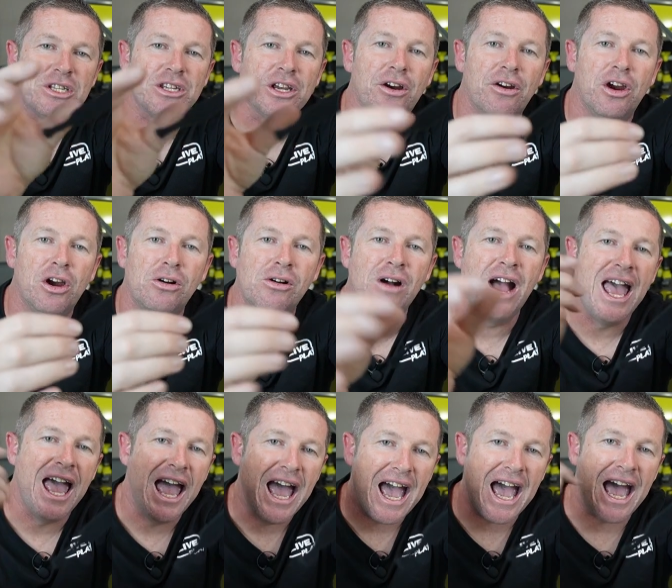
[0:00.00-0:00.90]
material
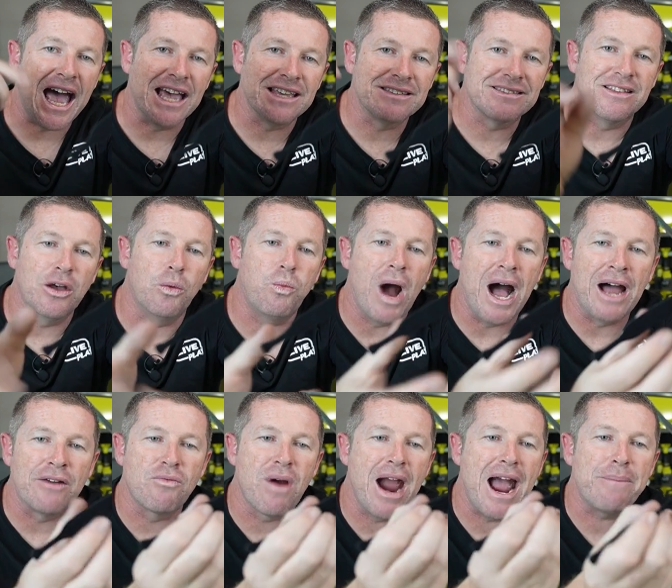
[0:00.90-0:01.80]
as the
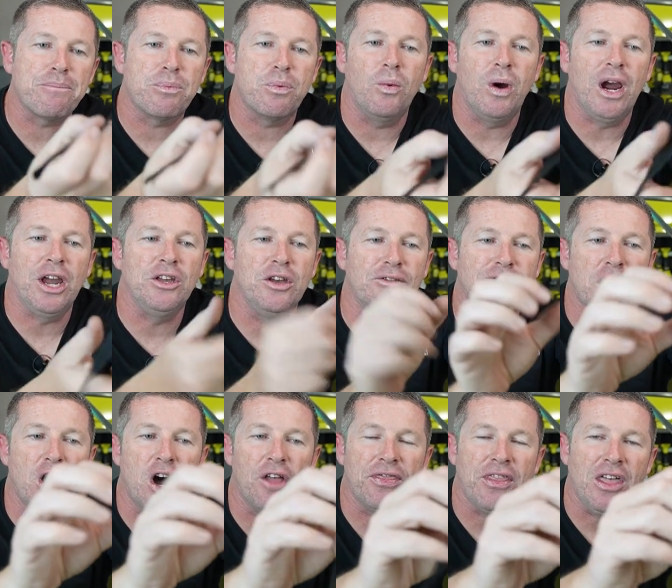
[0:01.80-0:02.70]
one wrap, where
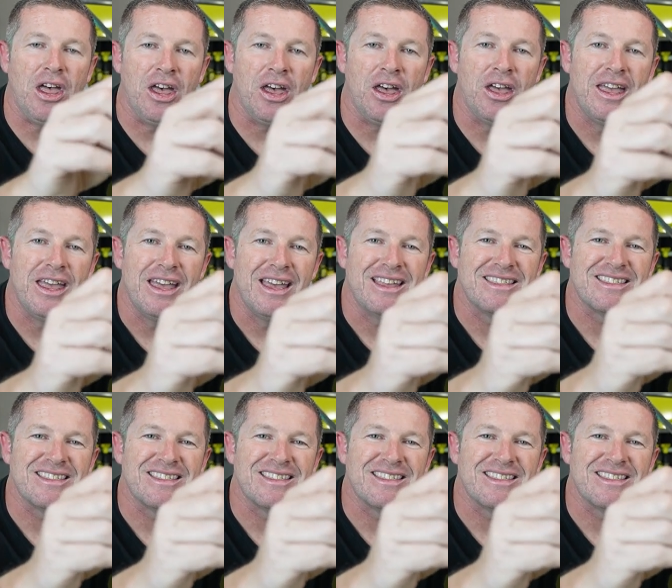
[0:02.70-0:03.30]
you've got the